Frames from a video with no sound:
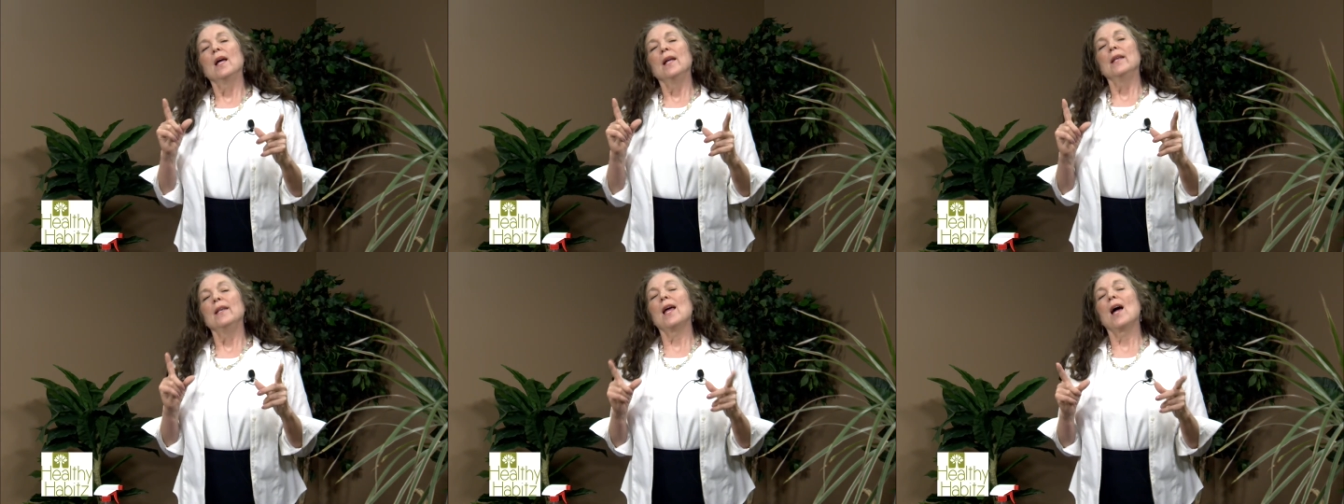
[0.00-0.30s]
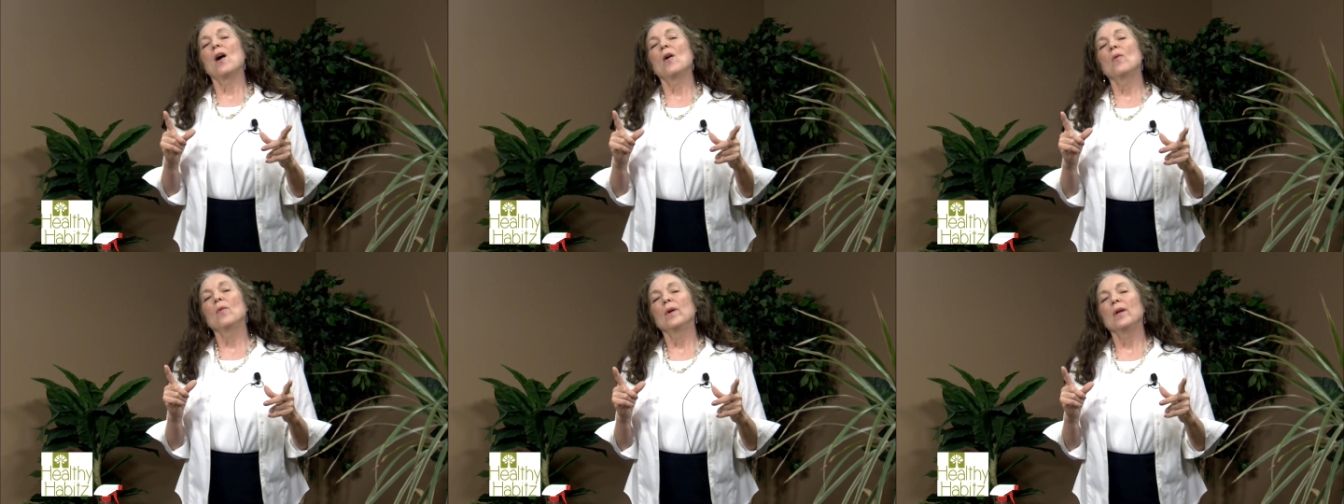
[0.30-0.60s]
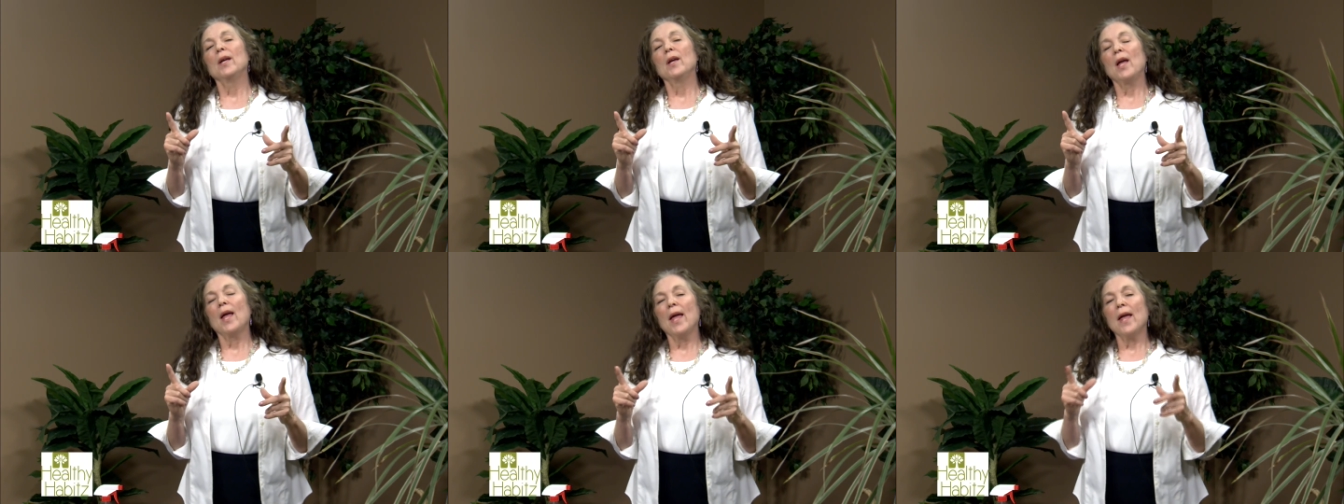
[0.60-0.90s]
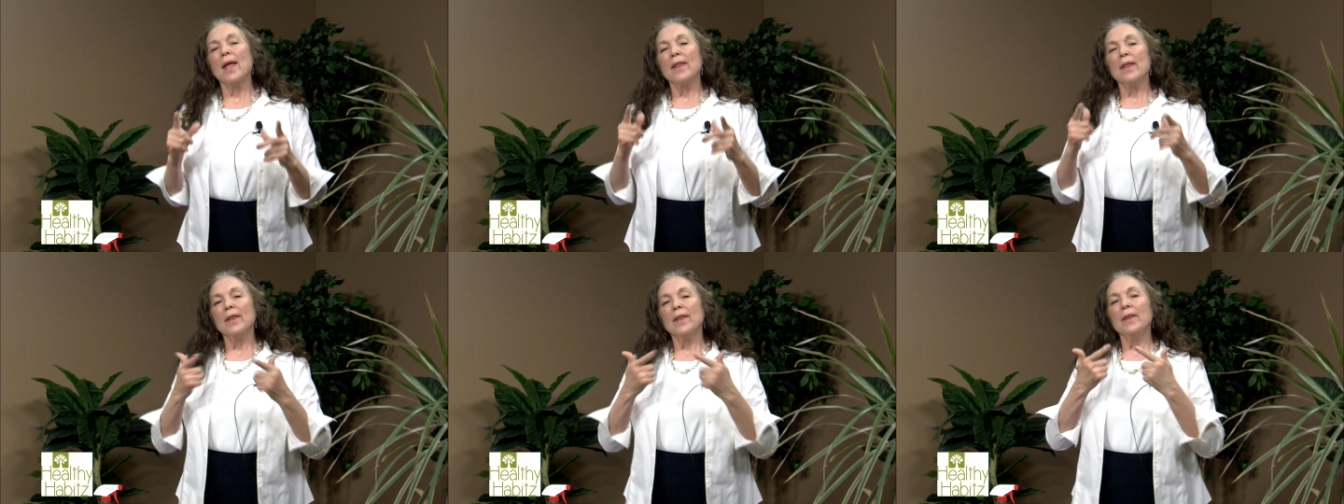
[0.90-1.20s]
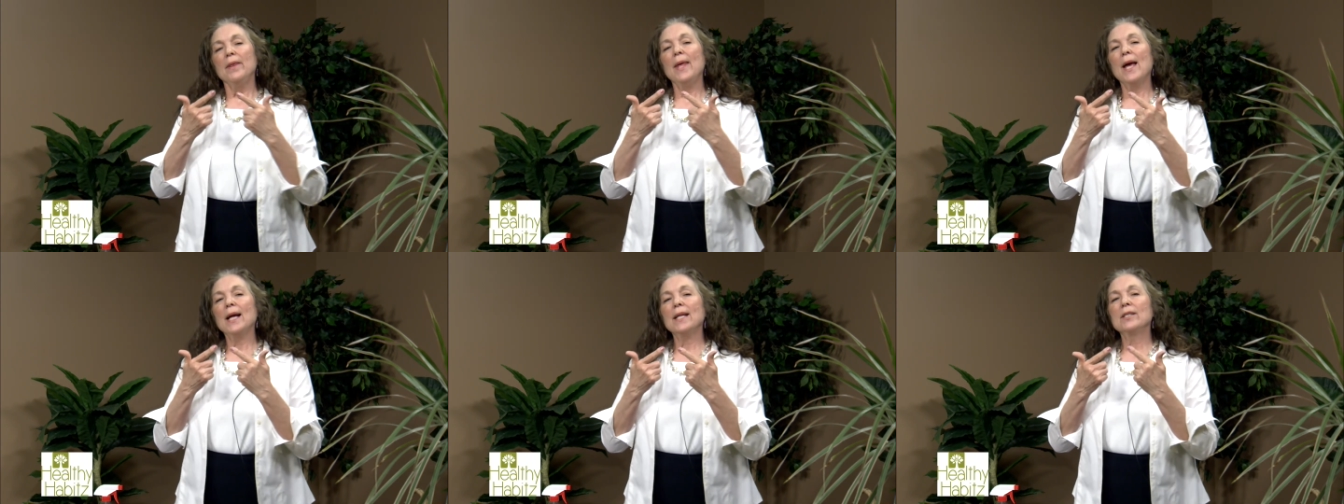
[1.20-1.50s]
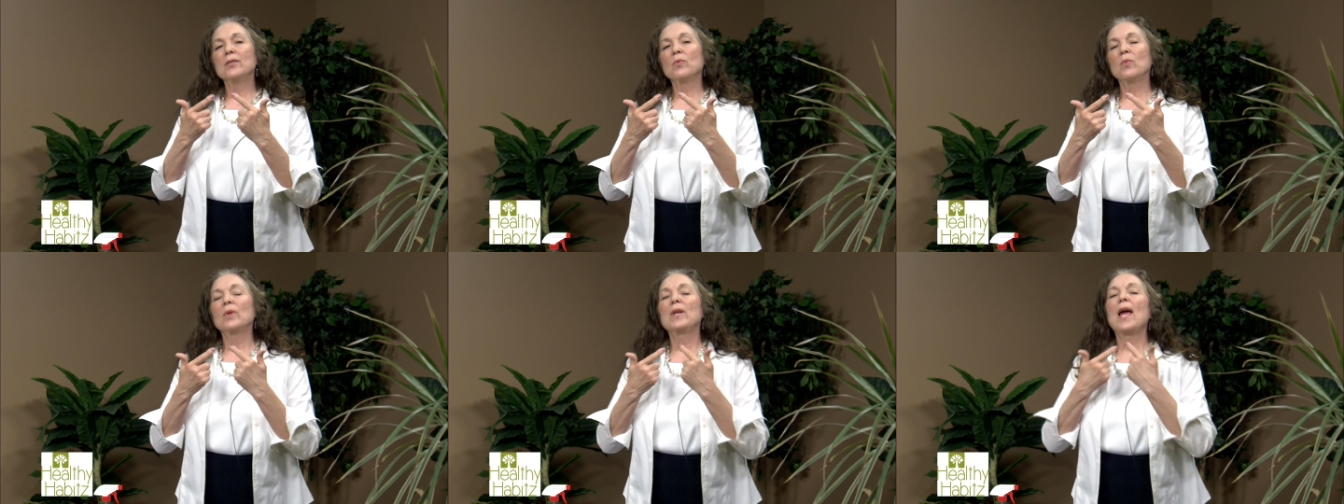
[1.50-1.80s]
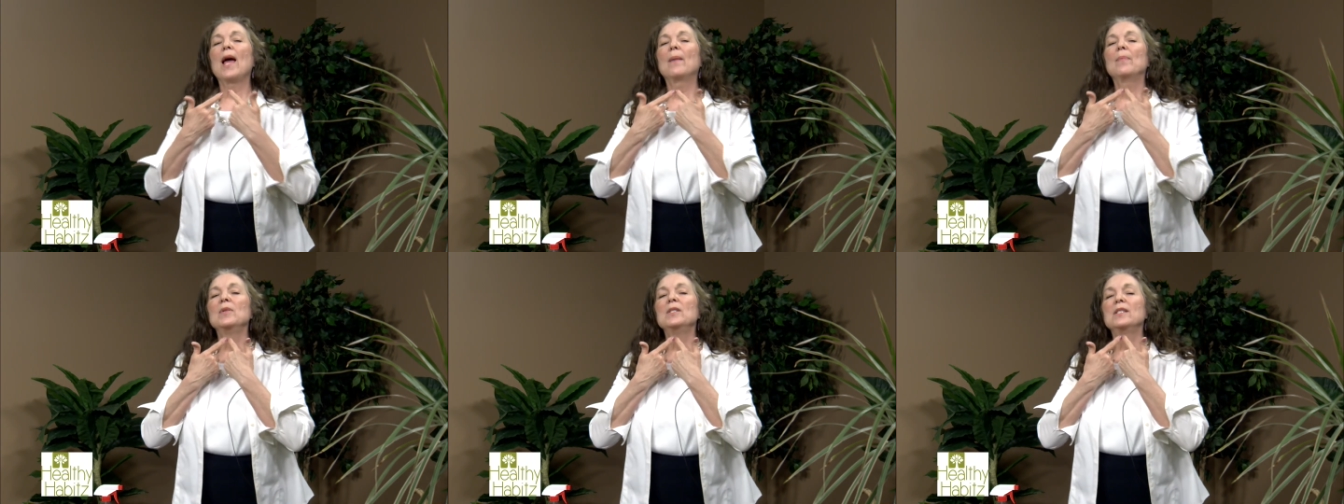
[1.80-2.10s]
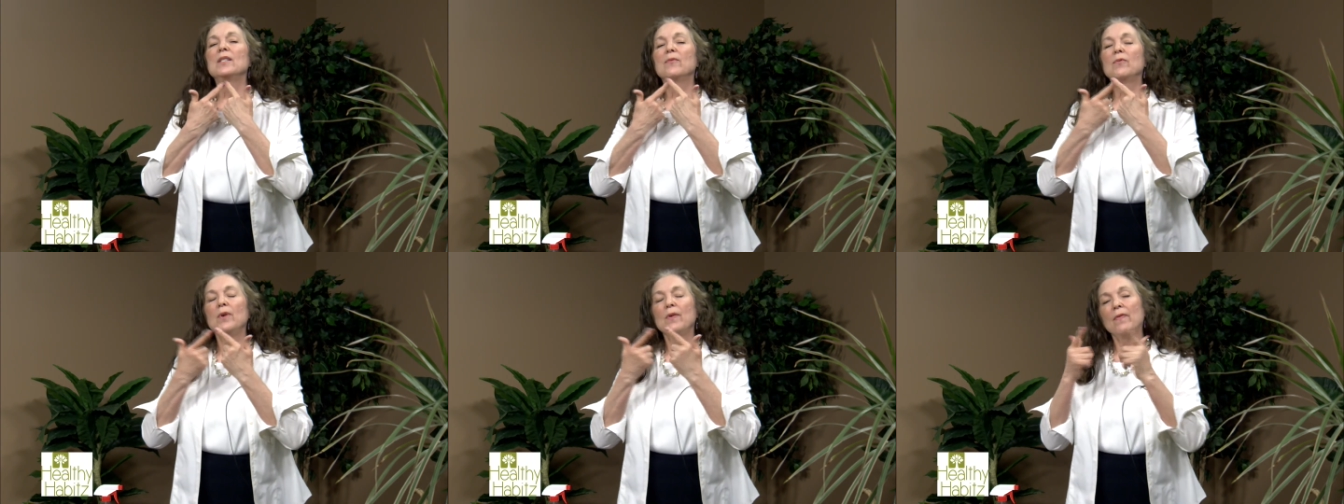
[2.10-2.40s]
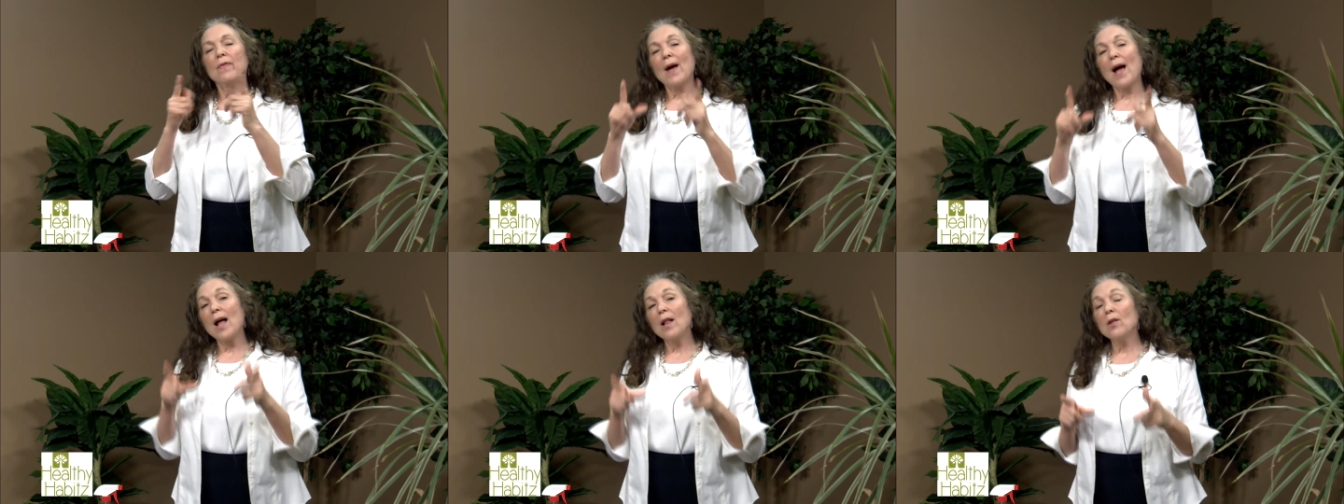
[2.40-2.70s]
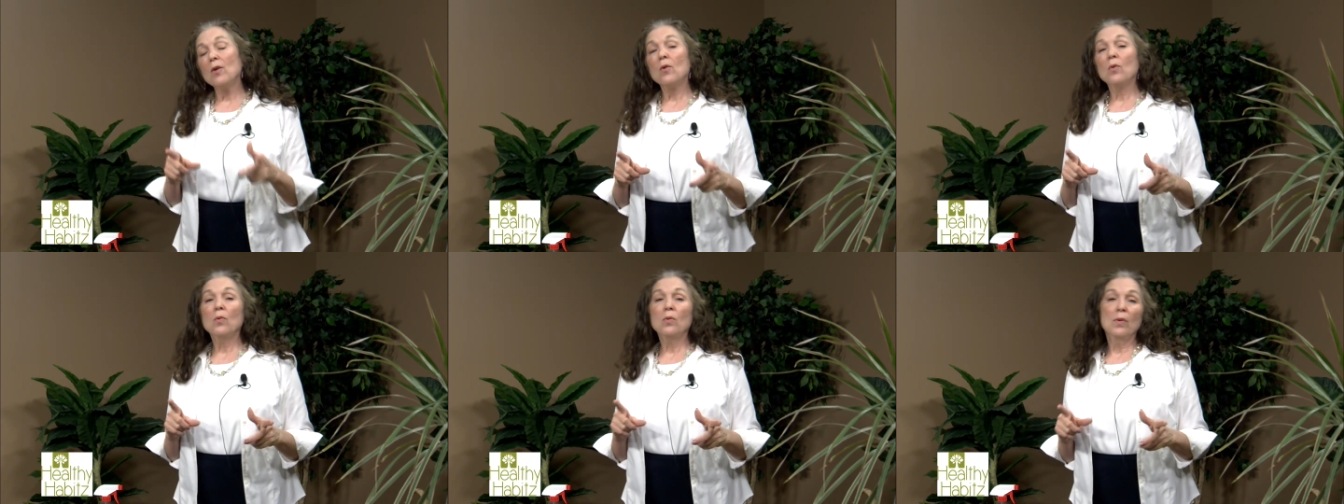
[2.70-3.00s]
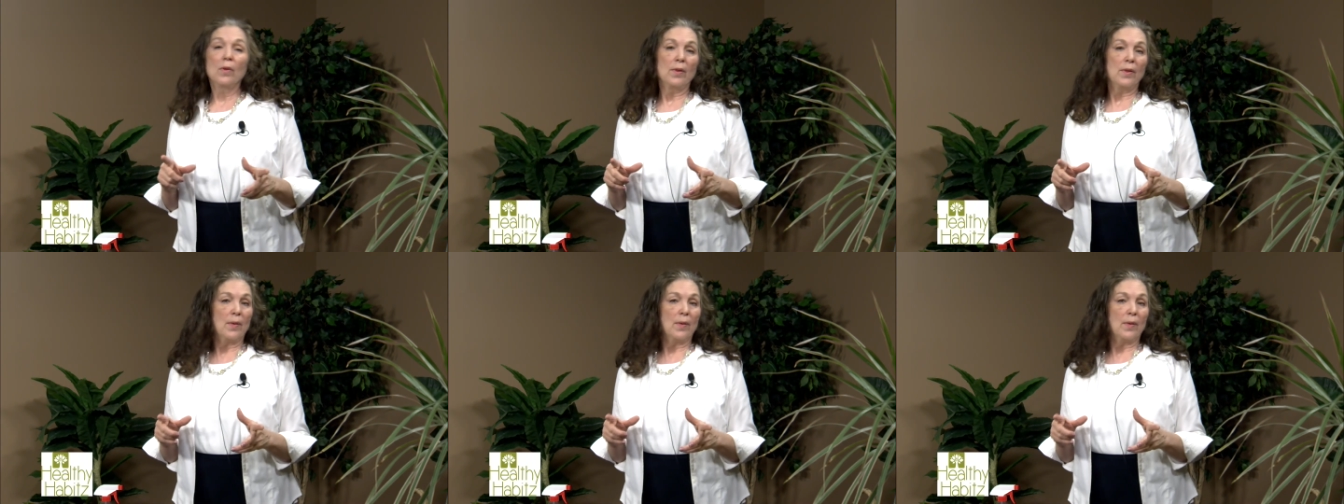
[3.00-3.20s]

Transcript: Now, next what happens if we follow